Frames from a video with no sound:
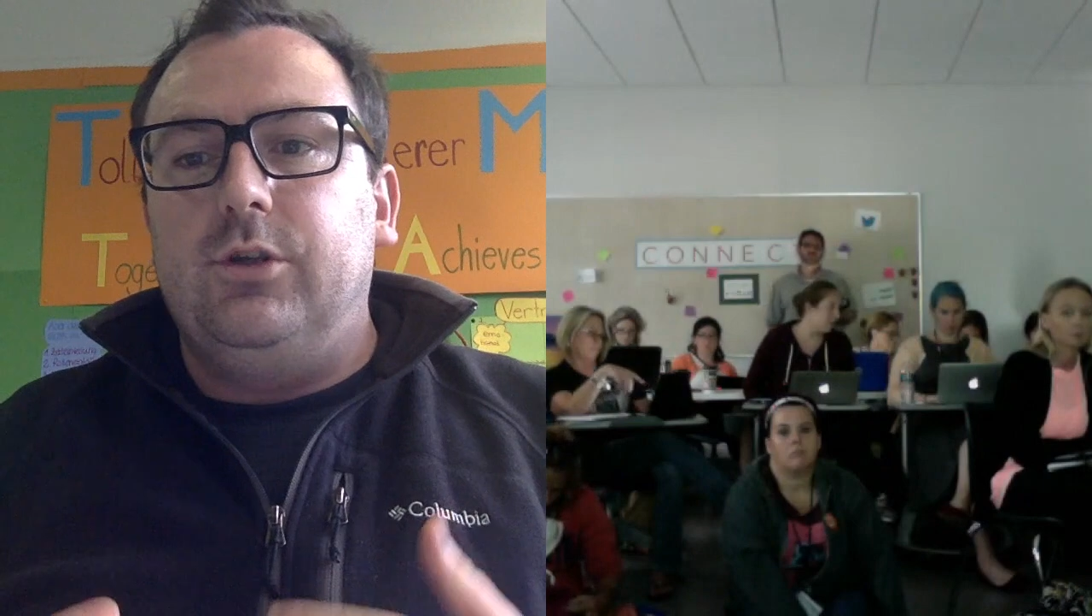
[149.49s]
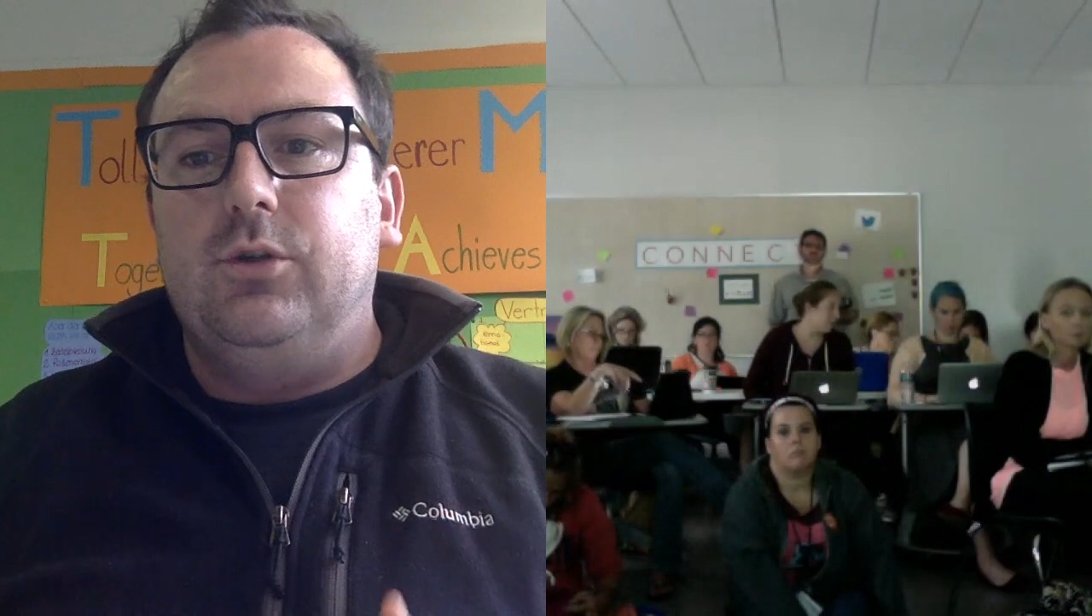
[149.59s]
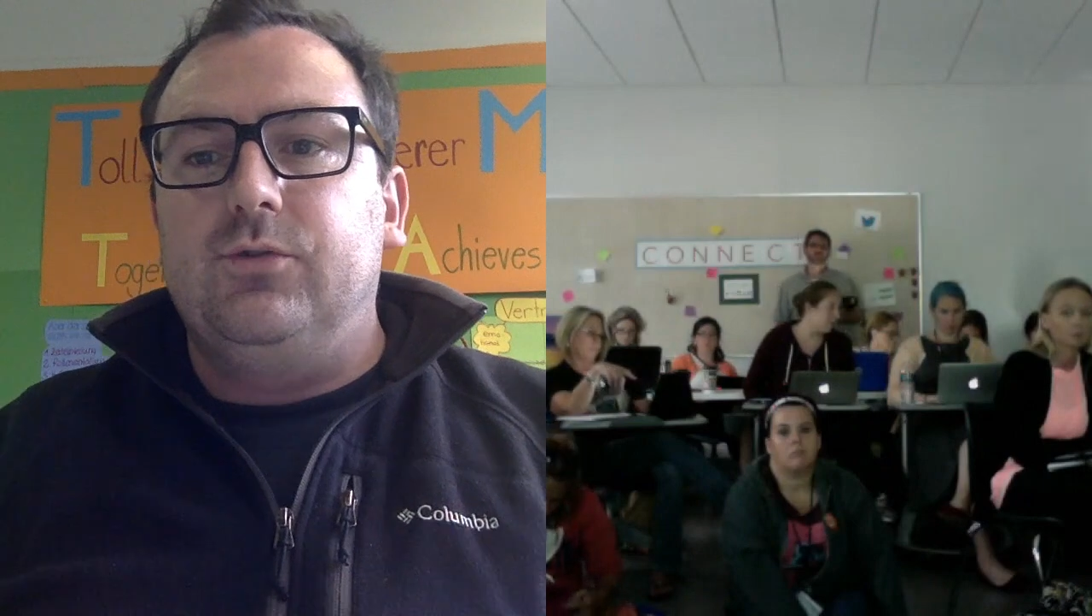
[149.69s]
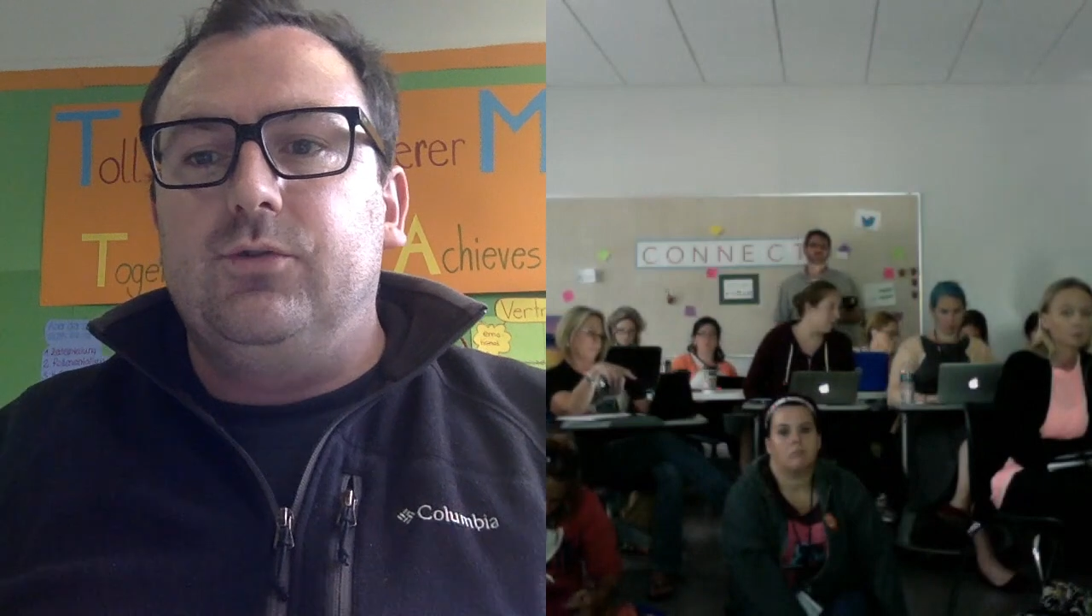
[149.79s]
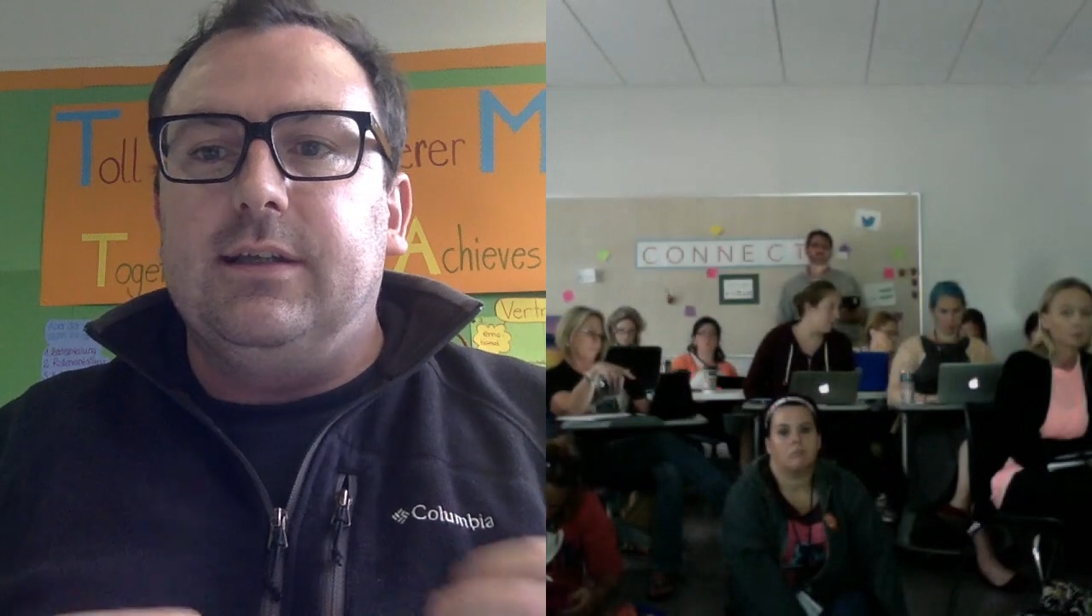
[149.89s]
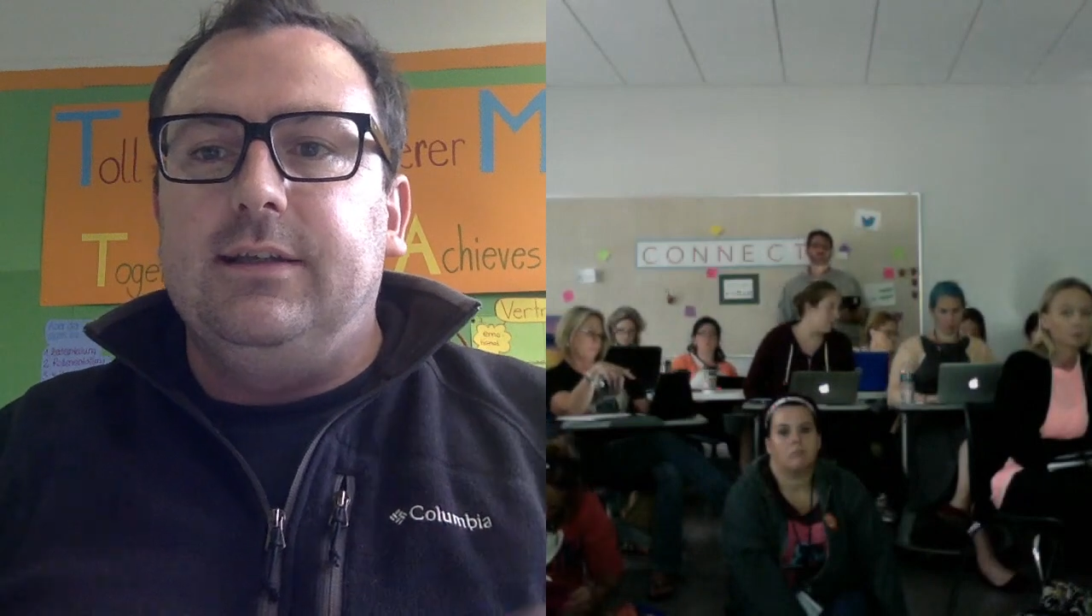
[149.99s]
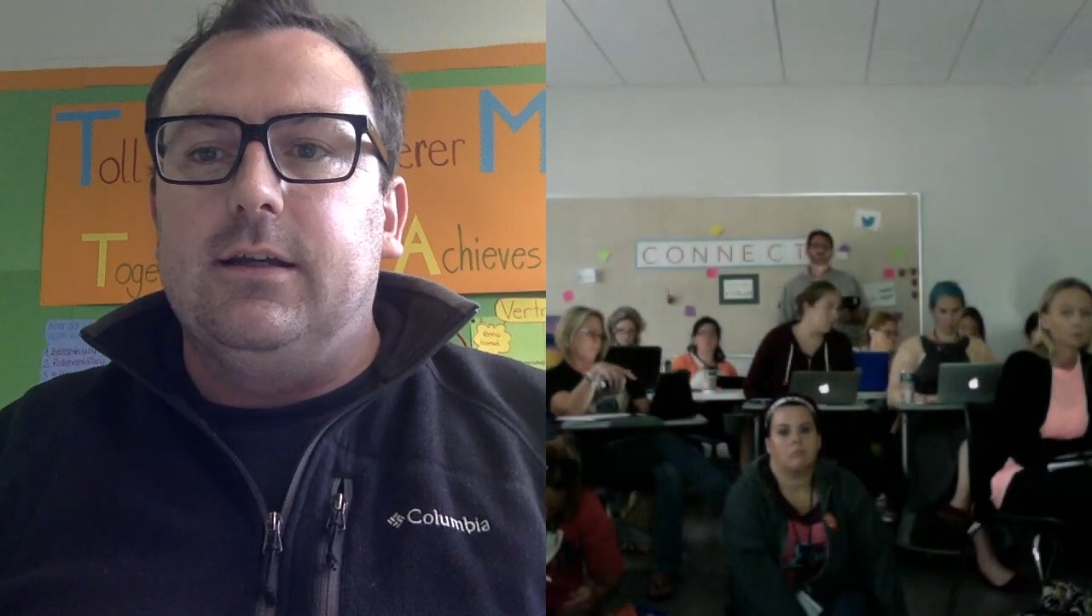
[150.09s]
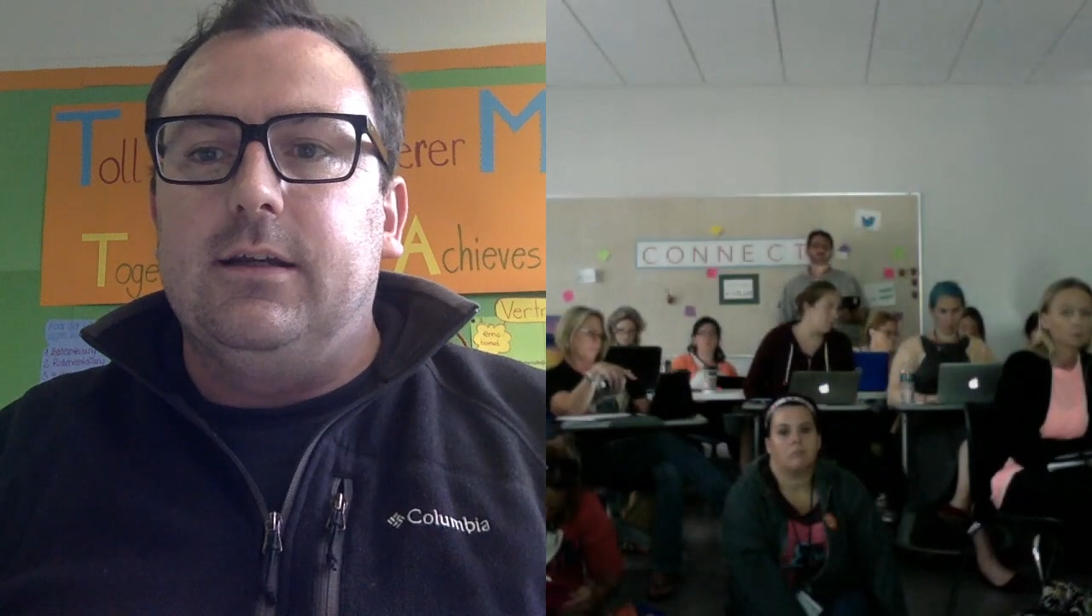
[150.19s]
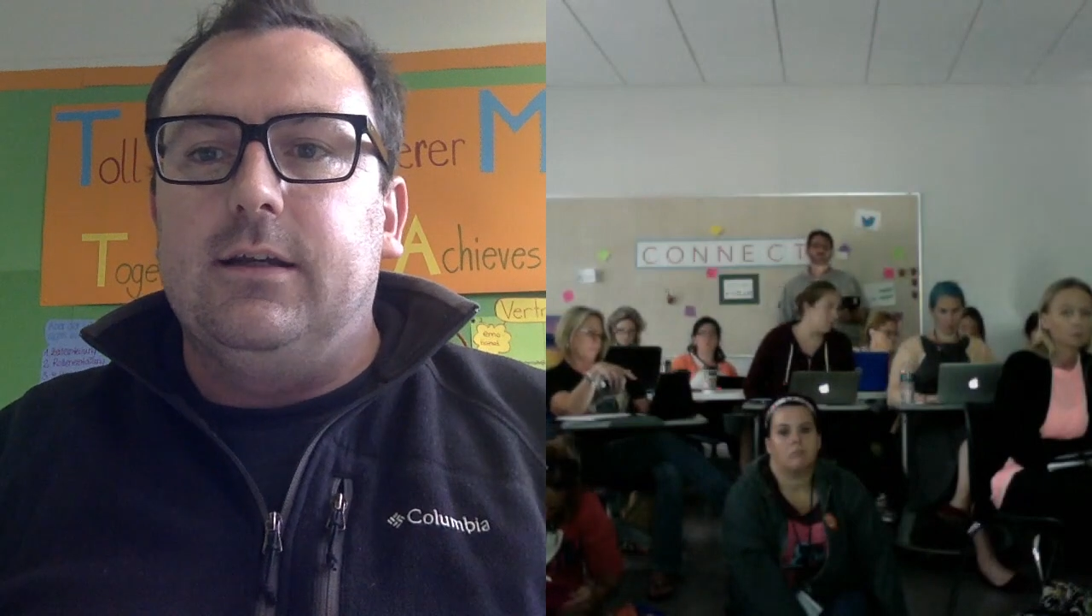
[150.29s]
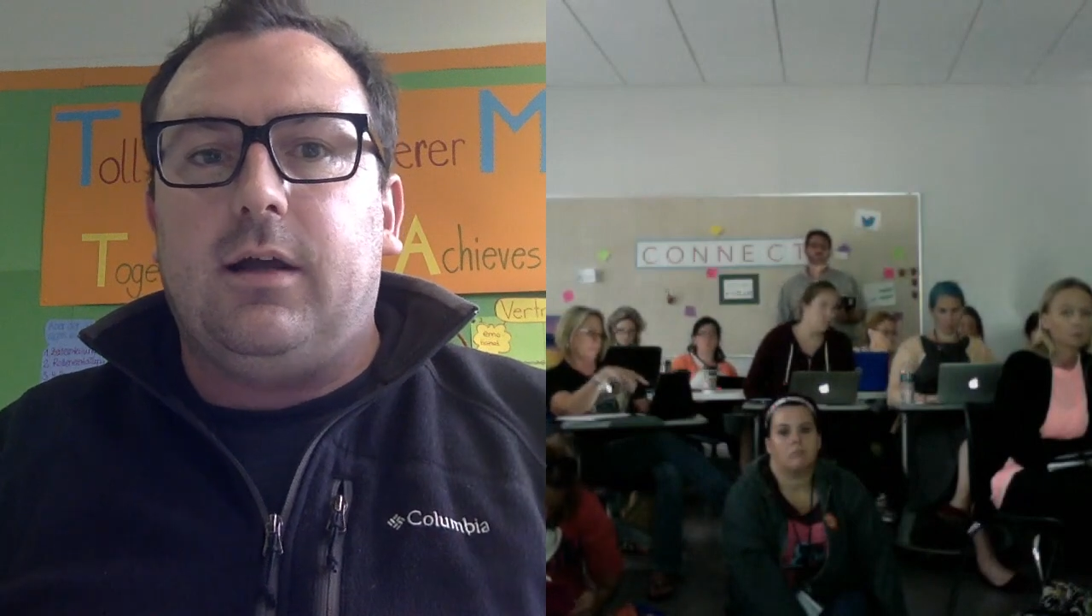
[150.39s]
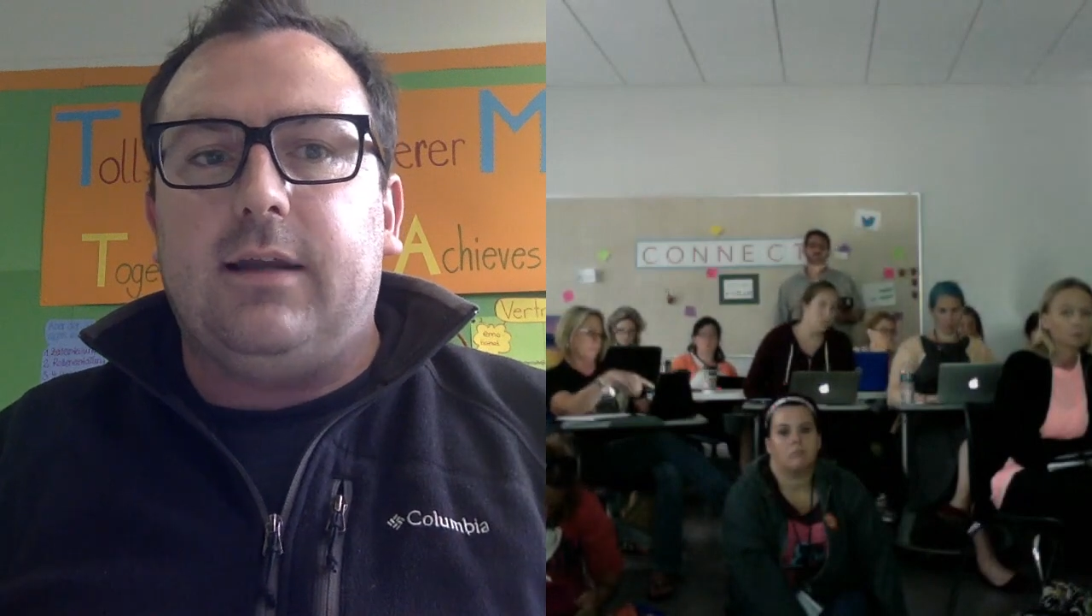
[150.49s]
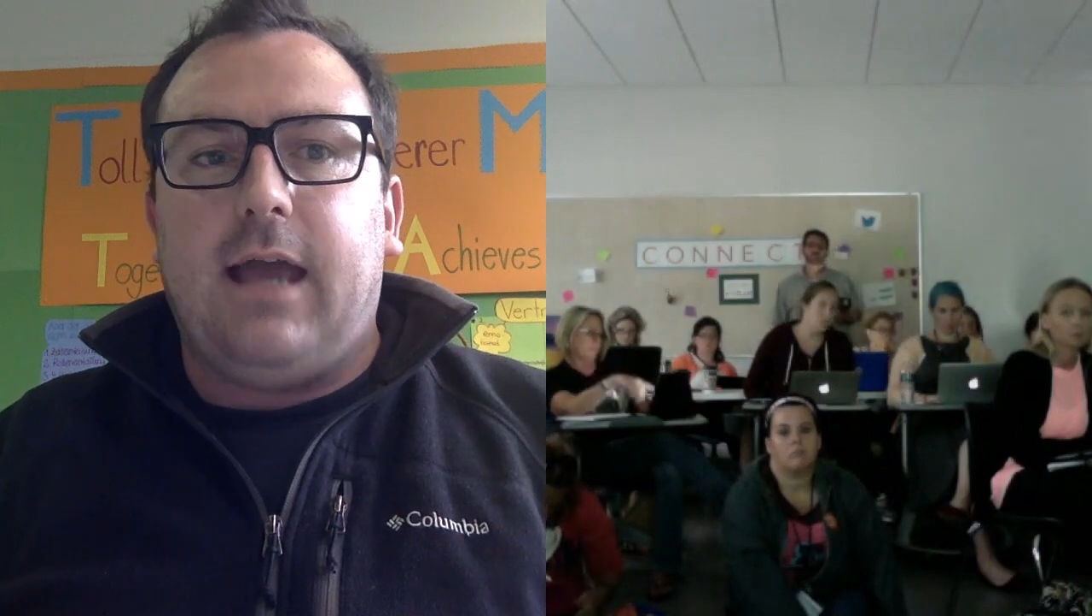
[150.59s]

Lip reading: using the Nearpod